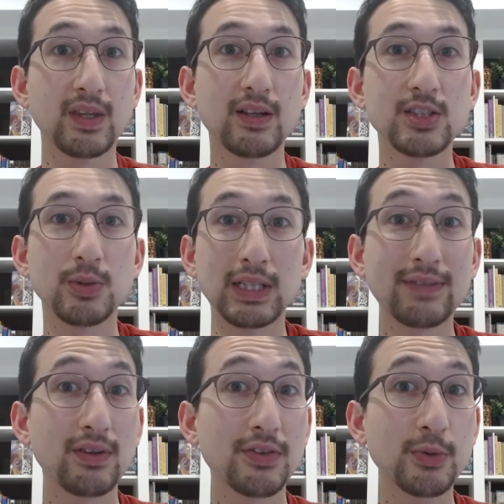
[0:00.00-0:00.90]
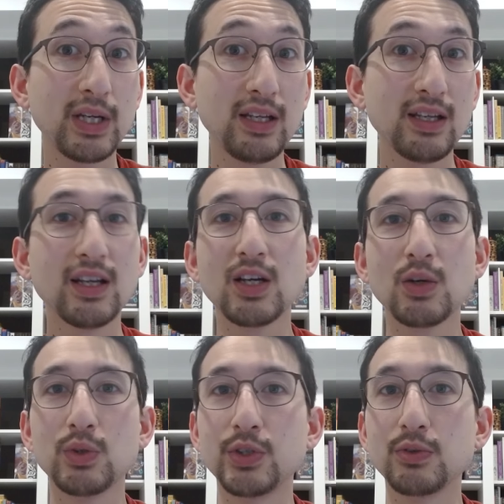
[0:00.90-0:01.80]
So at level 3,
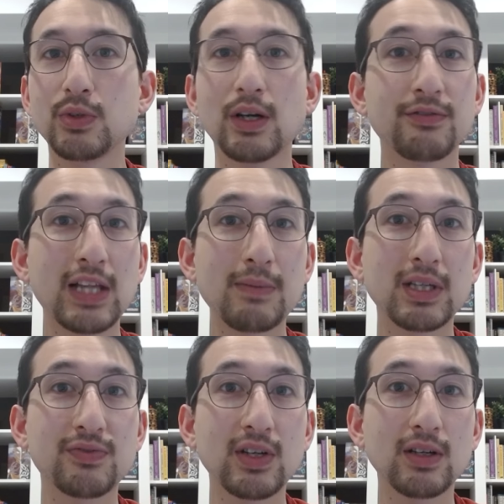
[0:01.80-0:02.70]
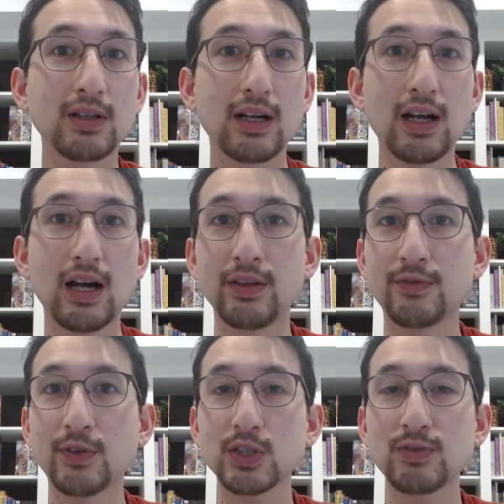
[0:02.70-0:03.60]
we'll do Flaming Sphere on the
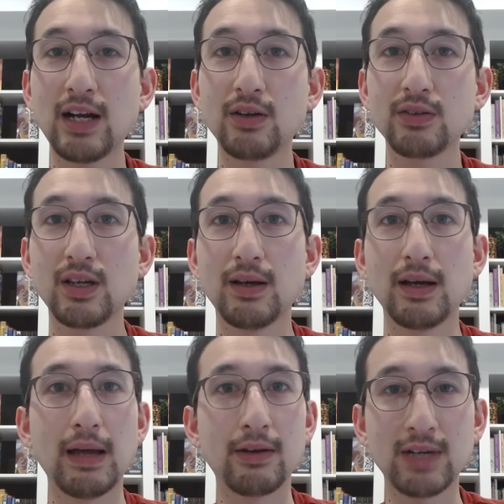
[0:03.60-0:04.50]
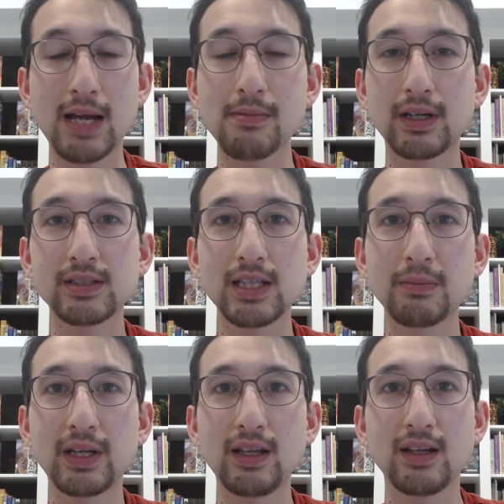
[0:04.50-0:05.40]
first round and ram it into
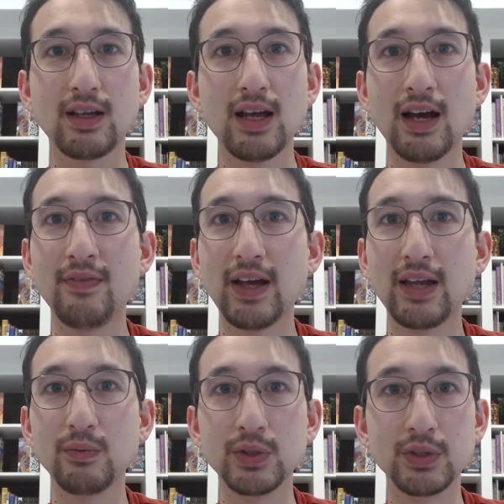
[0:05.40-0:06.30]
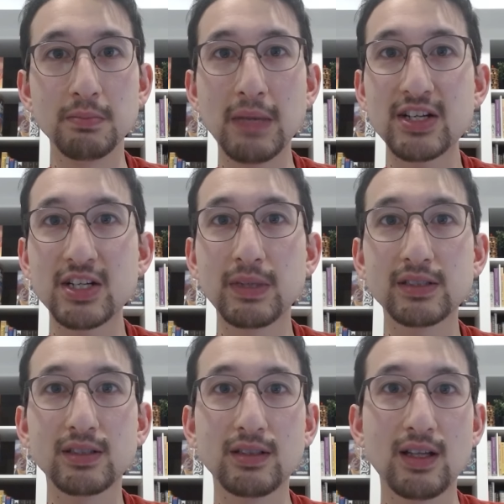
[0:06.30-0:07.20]
somebody, and then we'll do Magic
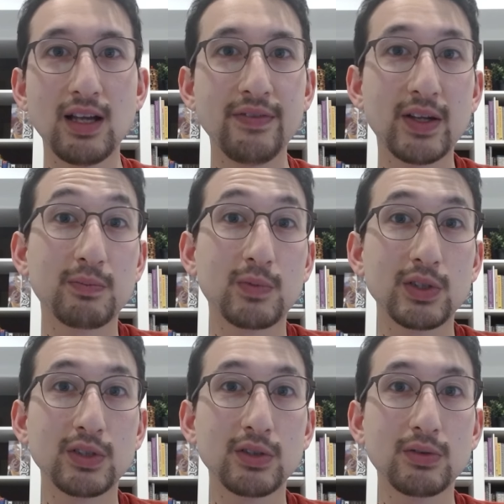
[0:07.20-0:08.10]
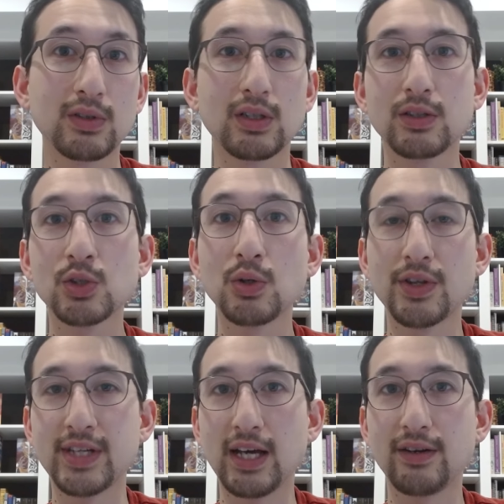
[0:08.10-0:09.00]
Missile, and then we'll do Toll the
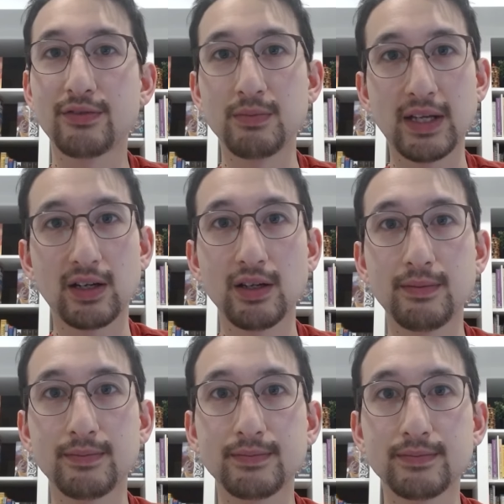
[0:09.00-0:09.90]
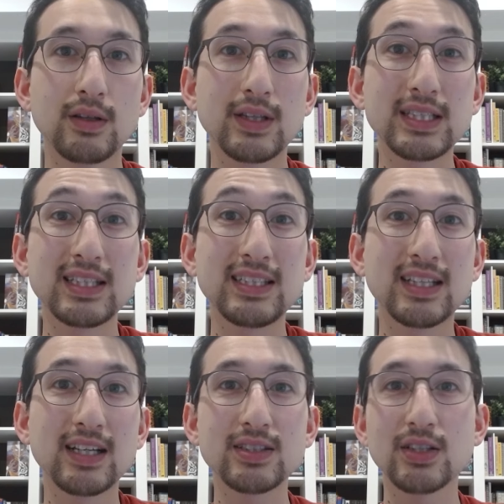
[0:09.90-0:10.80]
Dead from there on. This leads
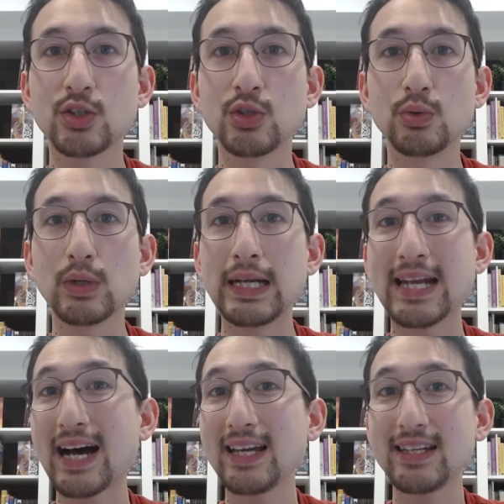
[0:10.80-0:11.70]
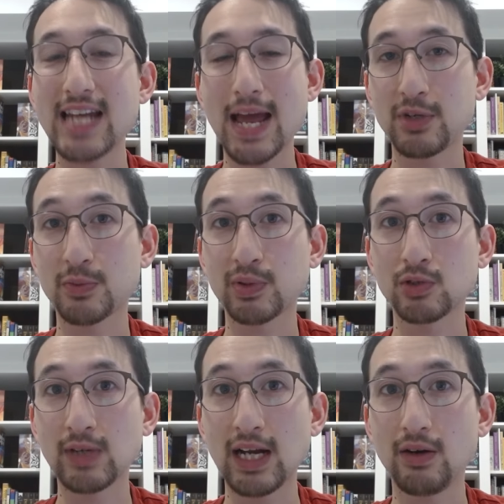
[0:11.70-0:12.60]
us to 9 damage per
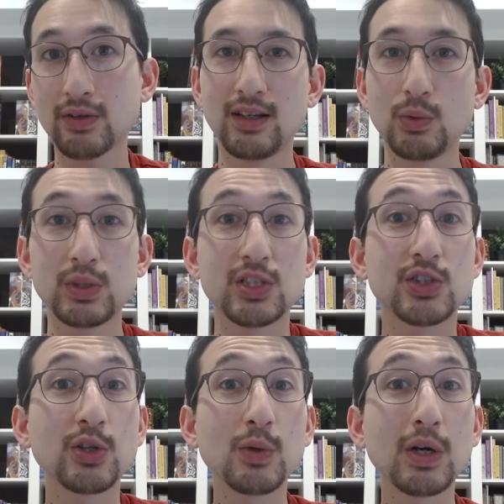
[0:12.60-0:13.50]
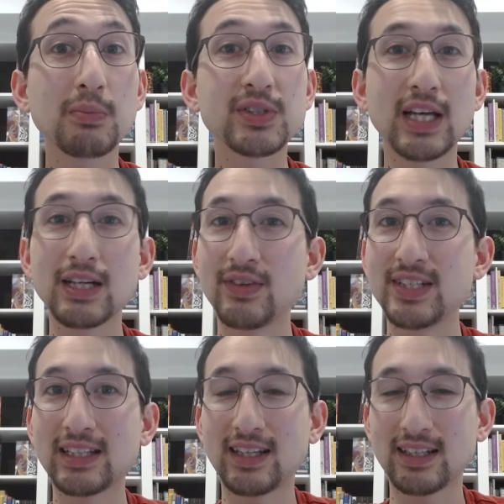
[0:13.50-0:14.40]
round, which is 31%
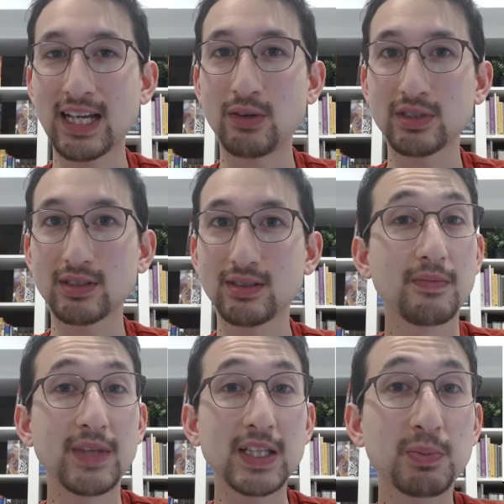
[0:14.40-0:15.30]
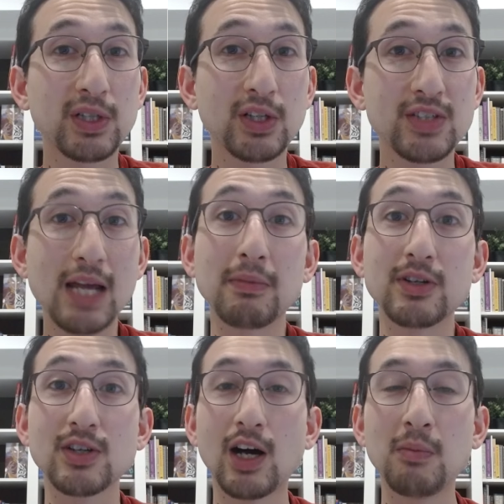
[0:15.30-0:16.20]
of a deadly encounter. That's pretty good
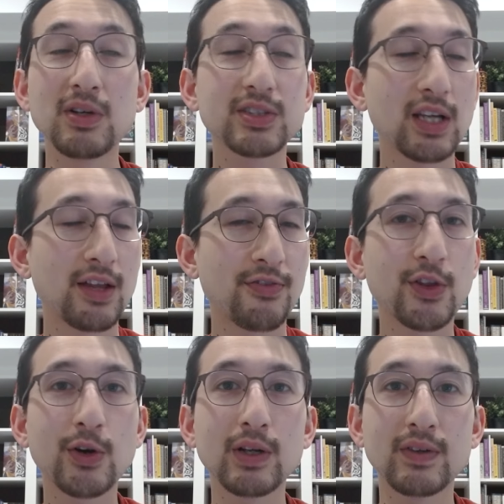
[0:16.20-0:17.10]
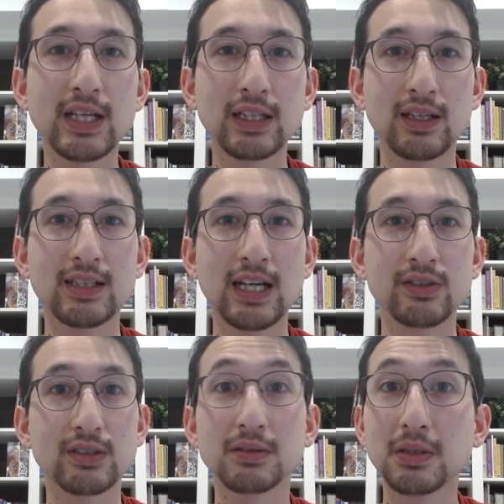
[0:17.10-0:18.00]
damage, almost a third of a deadly
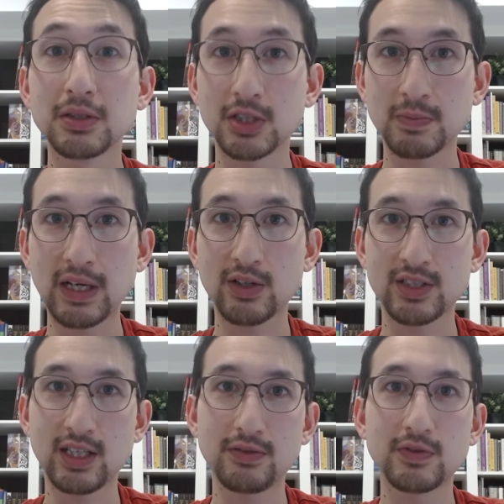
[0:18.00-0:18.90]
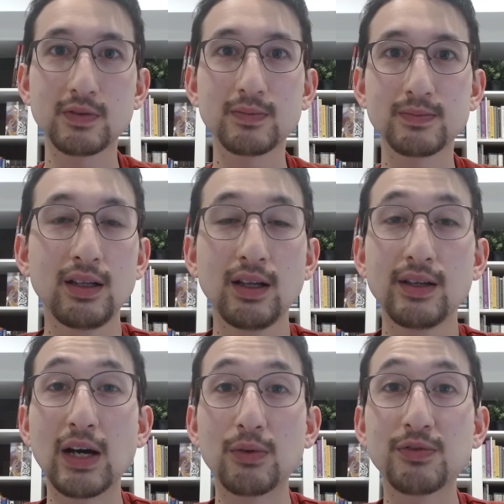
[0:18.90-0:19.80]
encounter just by yourself.
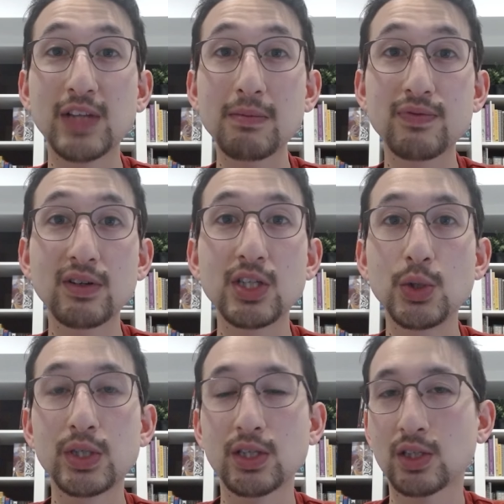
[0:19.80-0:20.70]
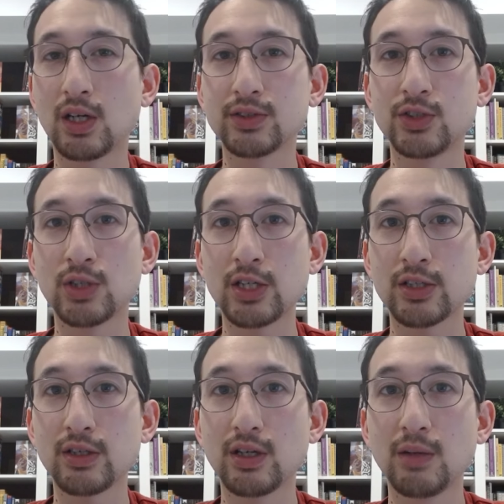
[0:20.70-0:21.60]
Now, Flame Sphere uses our
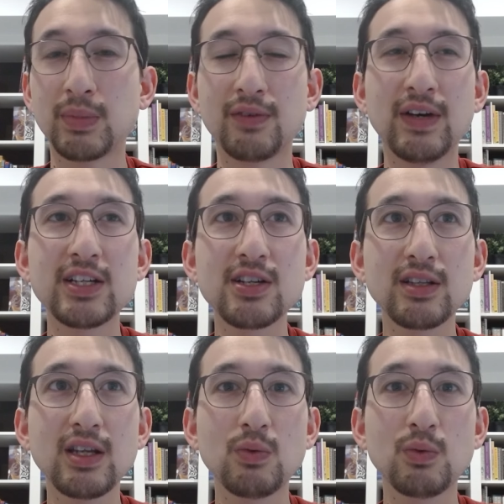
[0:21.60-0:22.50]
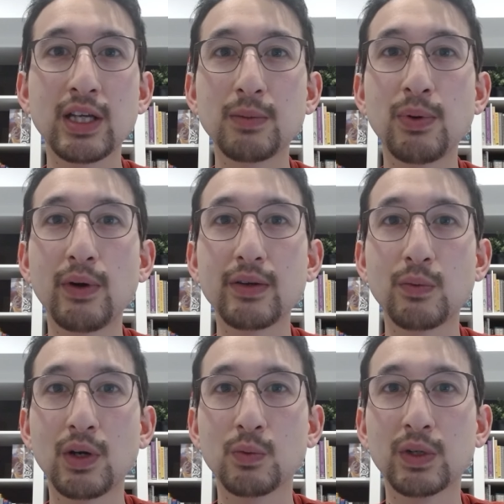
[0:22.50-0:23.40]
concentration, but eventually we'll hit a point
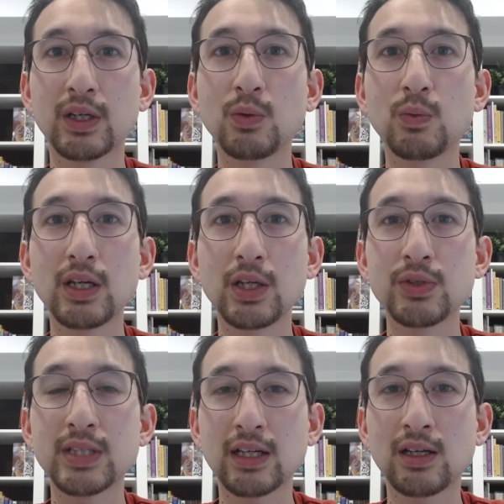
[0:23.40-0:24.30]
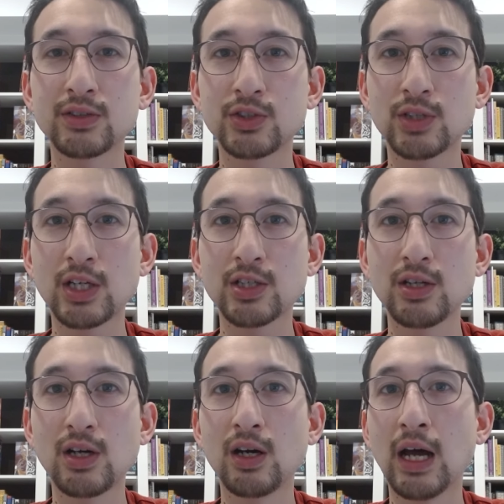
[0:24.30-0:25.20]
where we're going to want to use that concentration
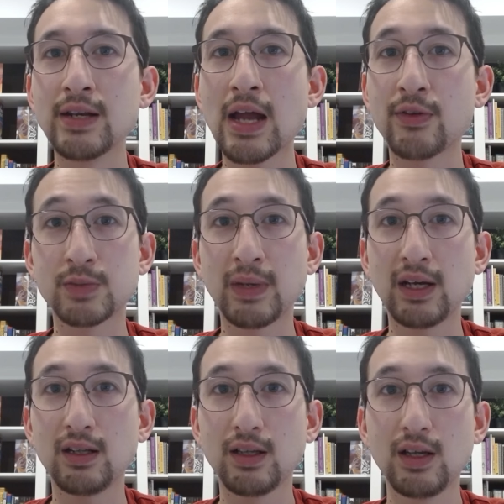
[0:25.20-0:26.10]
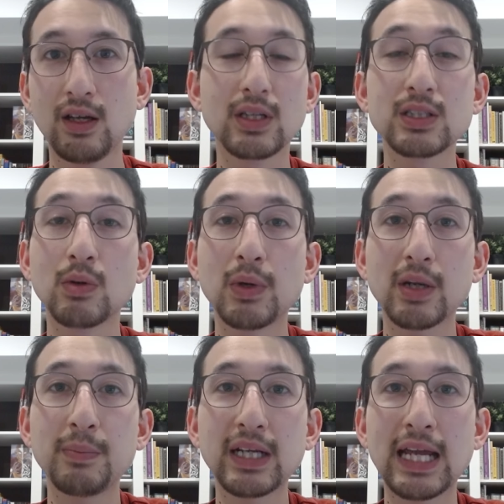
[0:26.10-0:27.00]
on another spell. So we'll want to
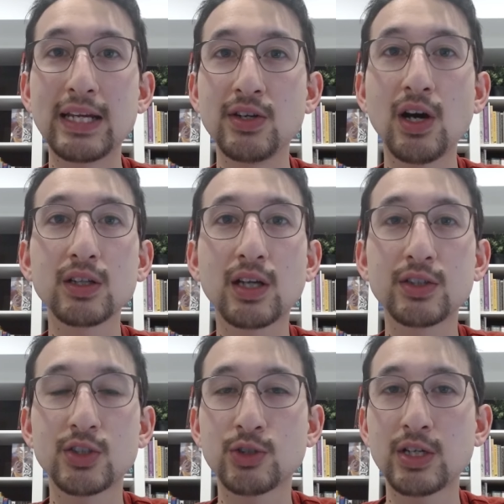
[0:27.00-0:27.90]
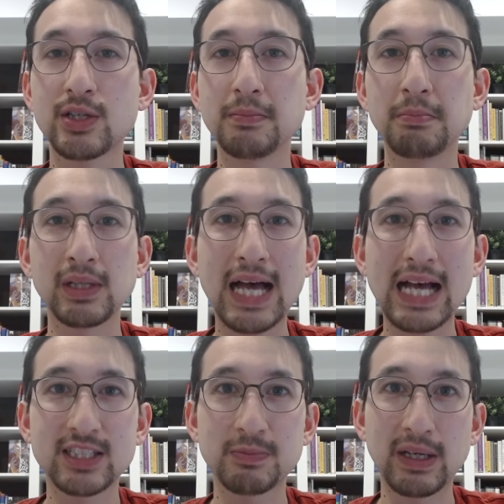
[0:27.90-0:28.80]
pick a non-concentration
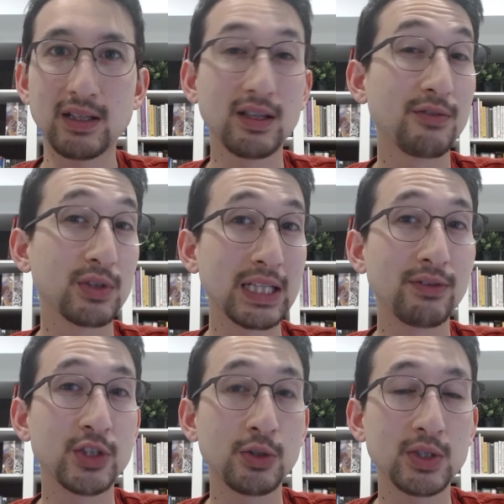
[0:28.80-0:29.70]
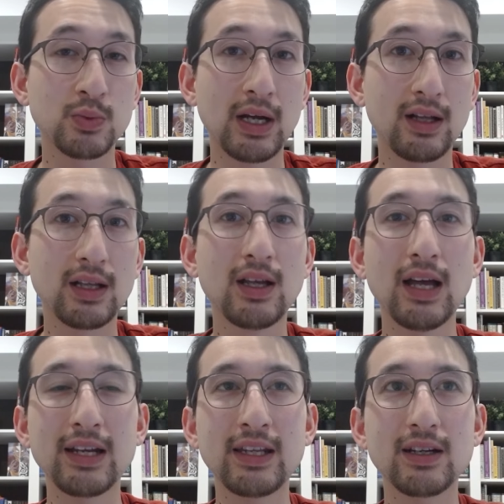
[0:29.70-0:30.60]
blast spell for level 2 as well.
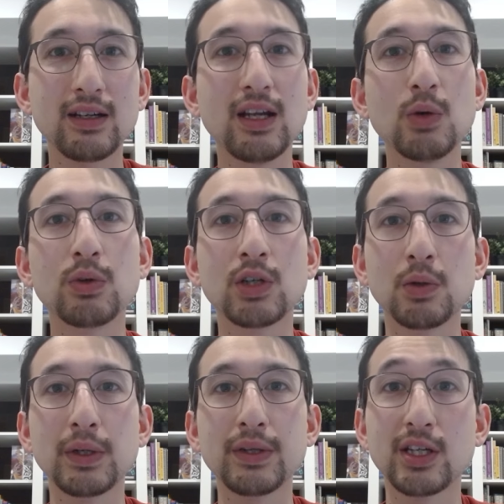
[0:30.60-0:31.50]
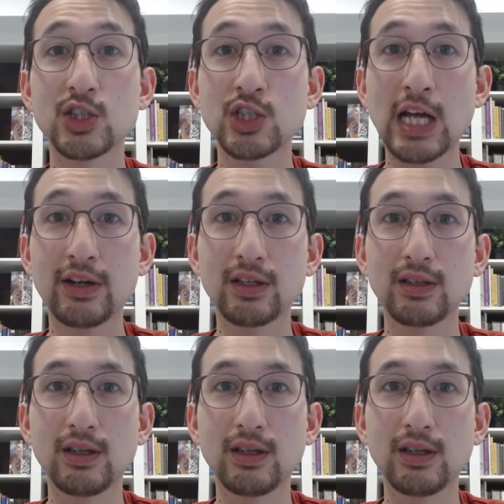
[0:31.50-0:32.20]
And here we'll go with Shatter.